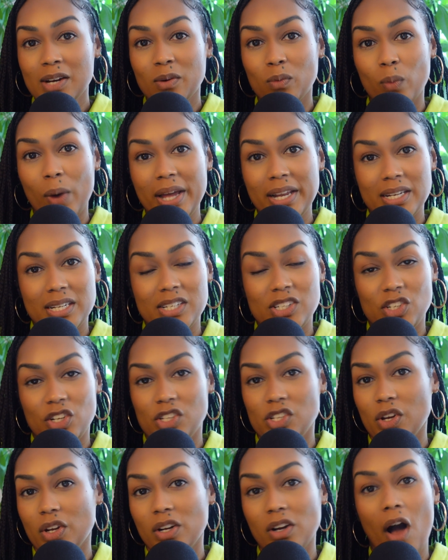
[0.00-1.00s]
what is
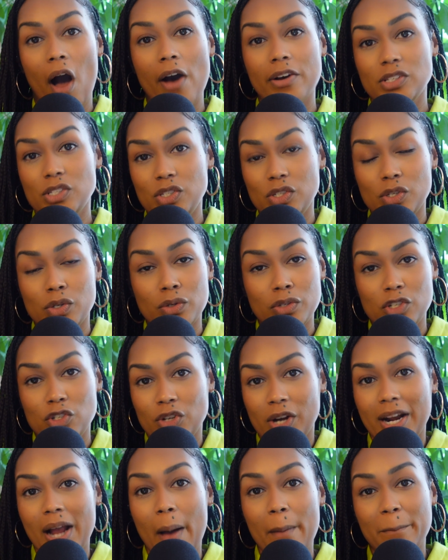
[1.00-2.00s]
just going to cause you
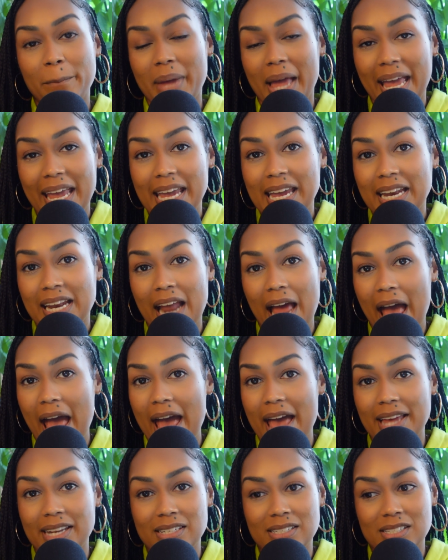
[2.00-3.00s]
straight up pain
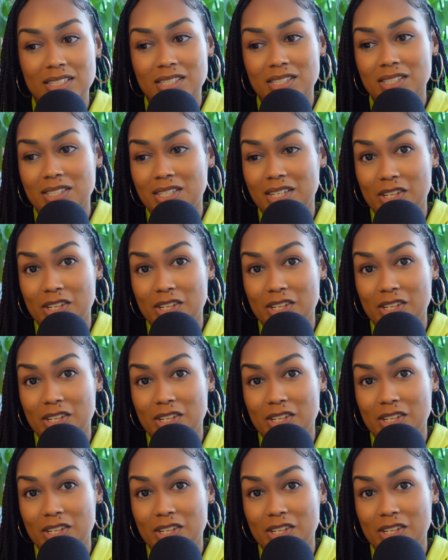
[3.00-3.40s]
and